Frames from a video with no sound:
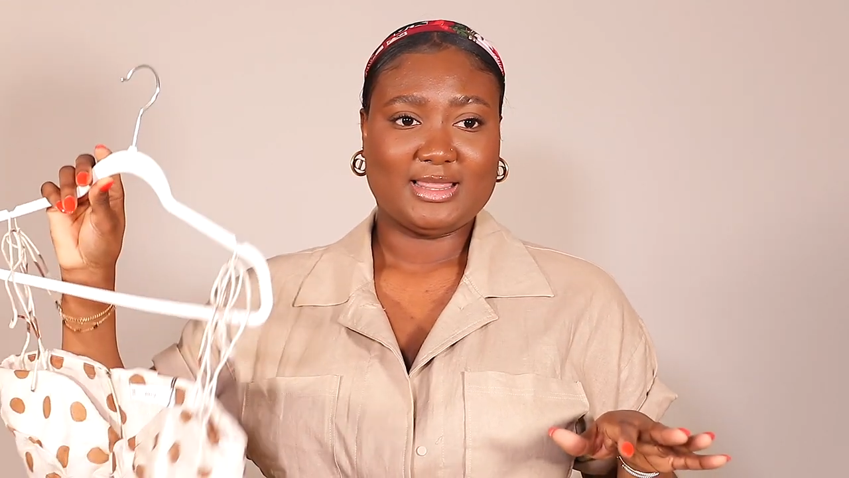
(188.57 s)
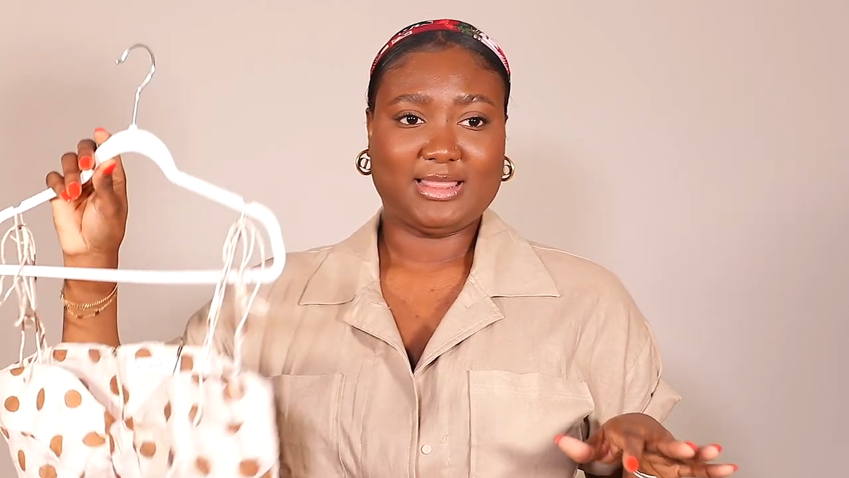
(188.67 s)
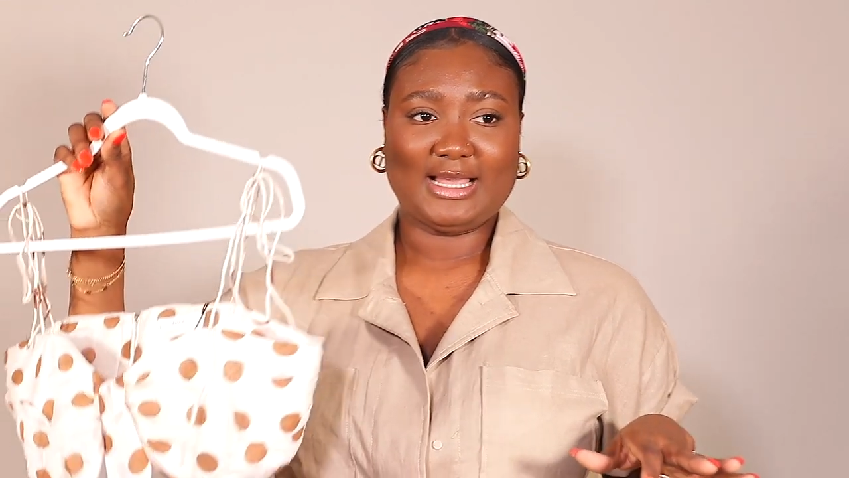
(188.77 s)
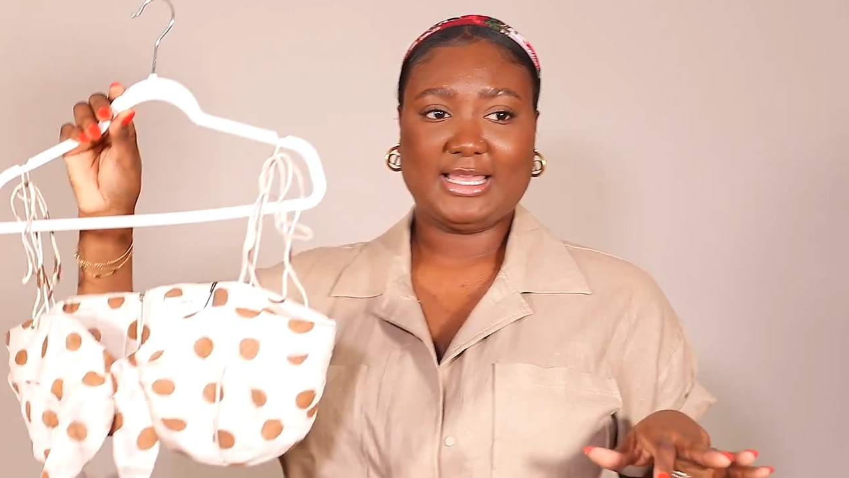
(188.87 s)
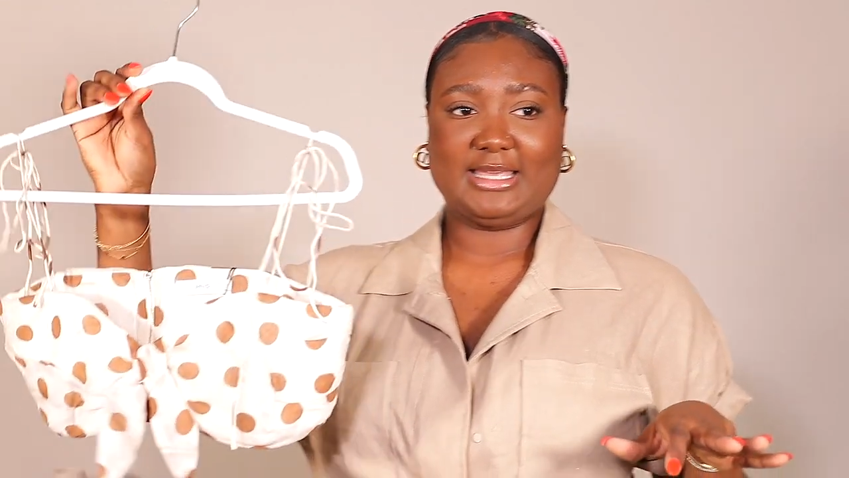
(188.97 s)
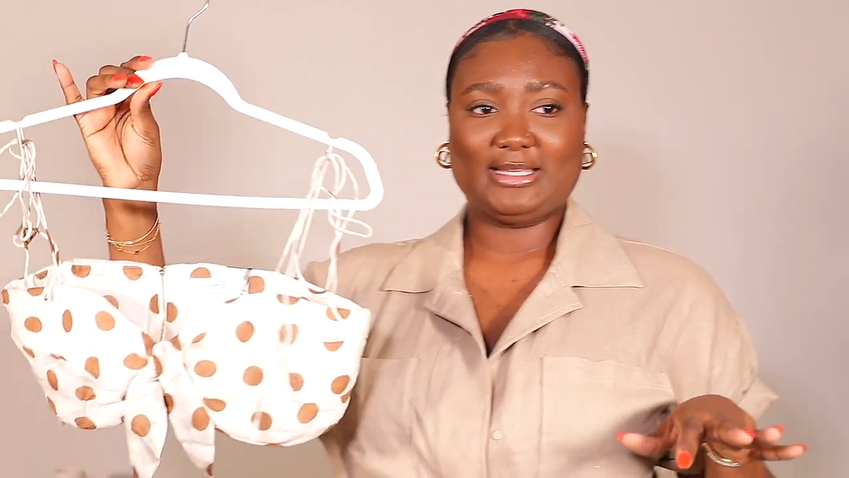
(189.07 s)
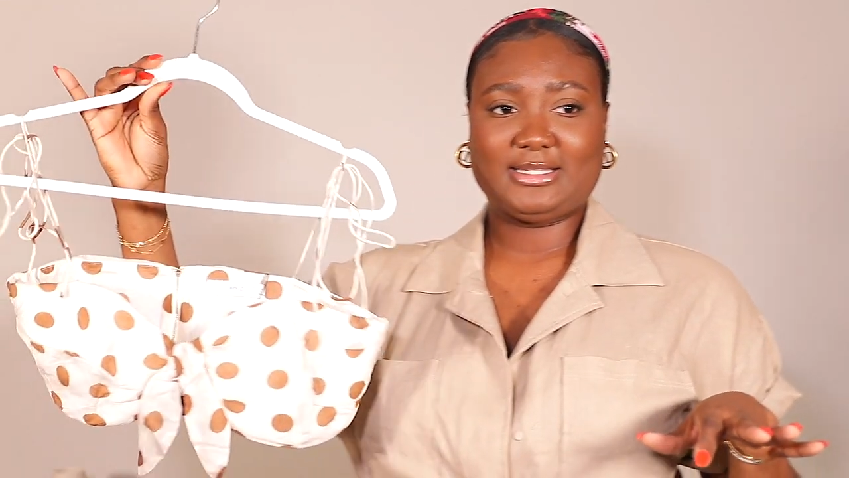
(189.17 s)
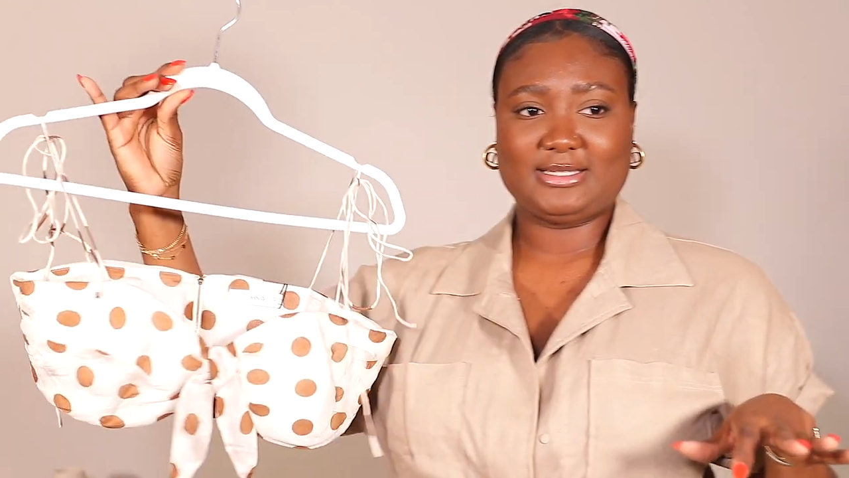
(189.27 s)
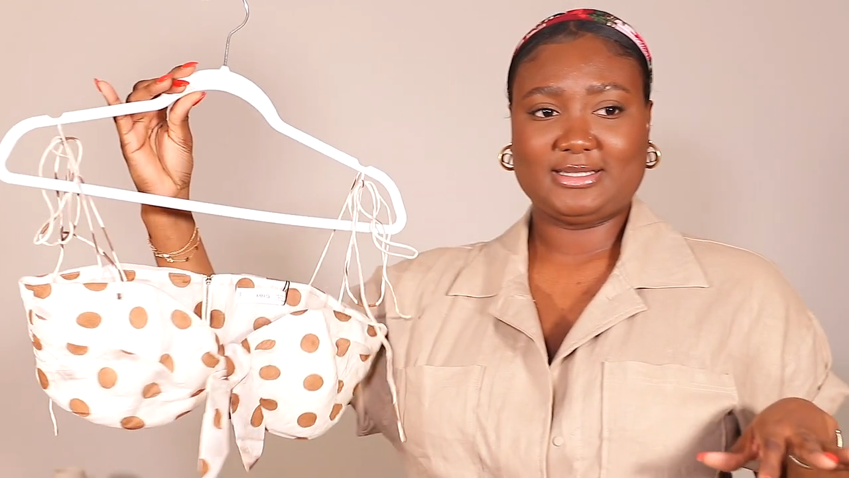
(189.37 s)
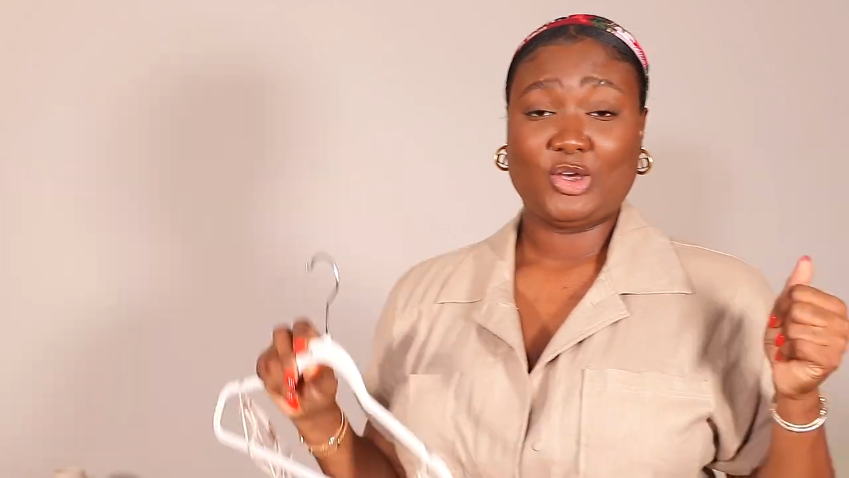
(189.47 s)
Like,
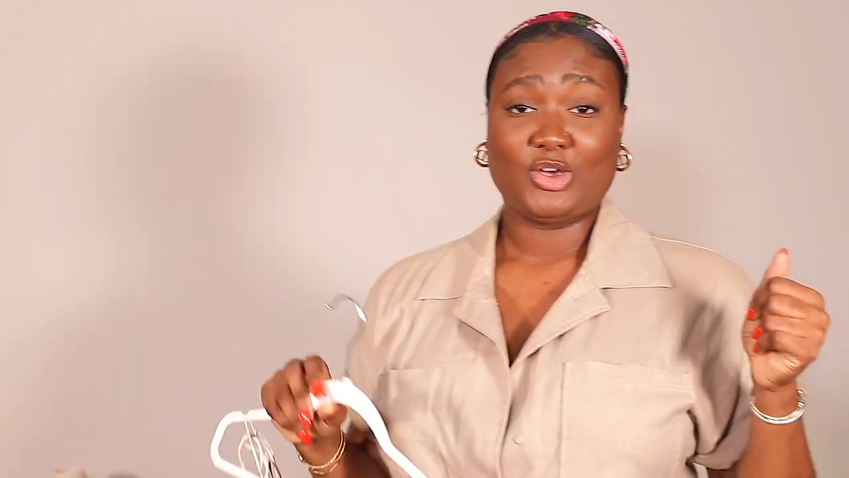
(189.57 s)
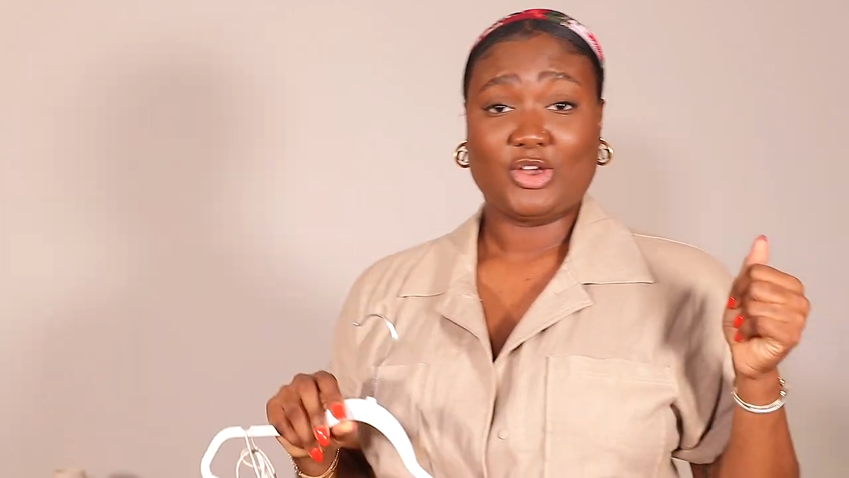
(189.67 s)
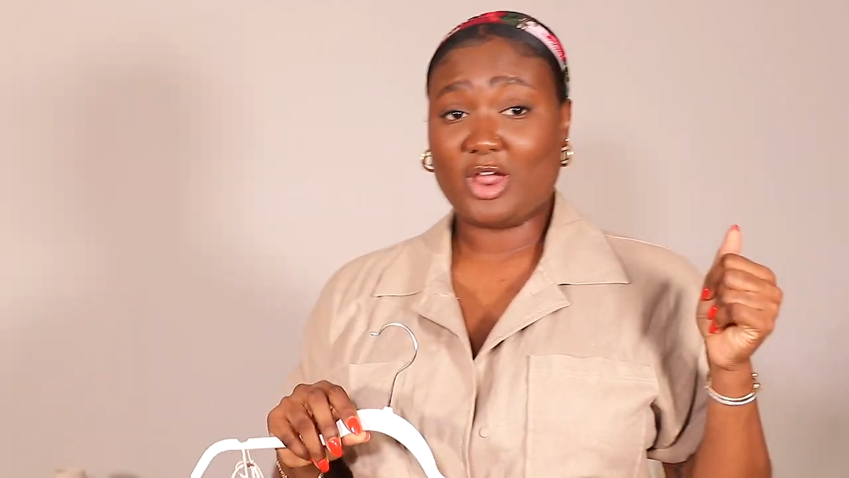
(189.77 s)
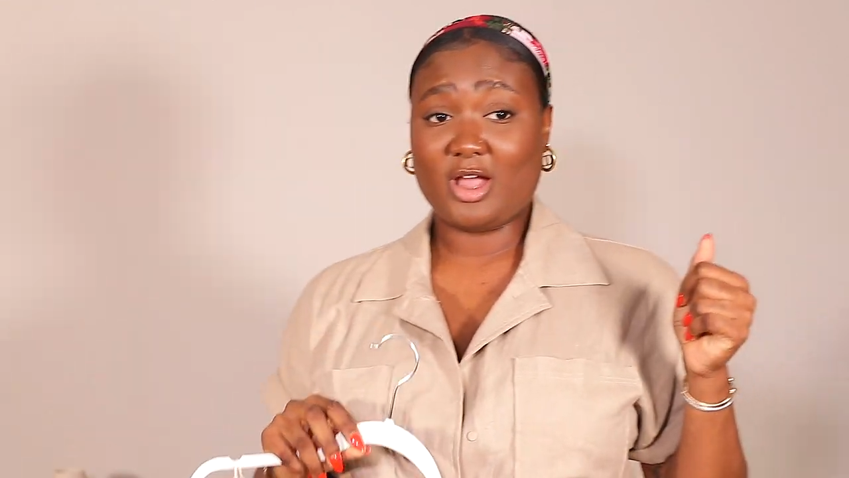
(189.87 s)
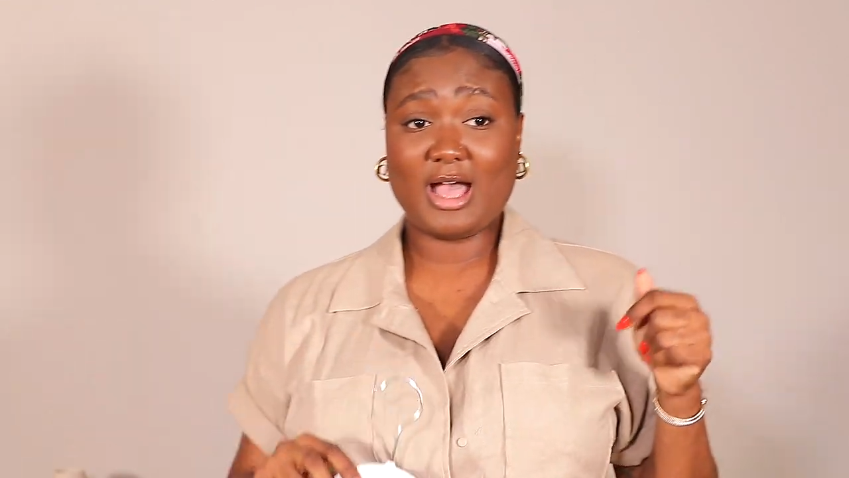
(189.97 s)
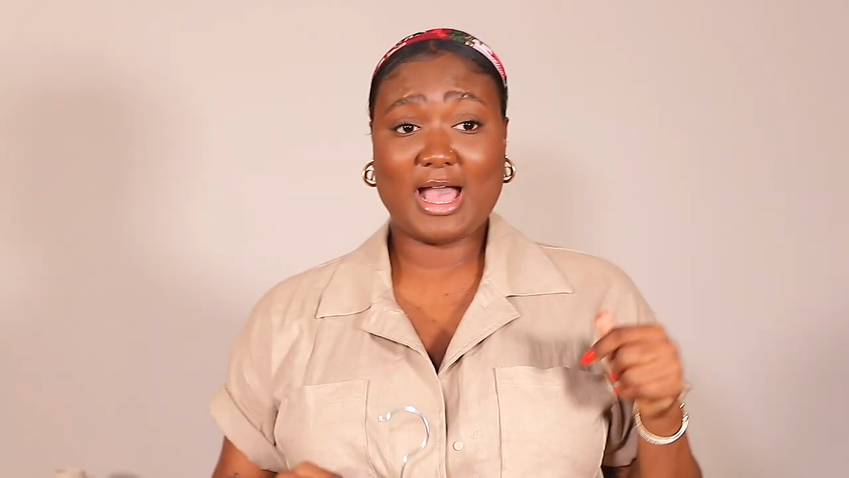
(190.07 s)
girl,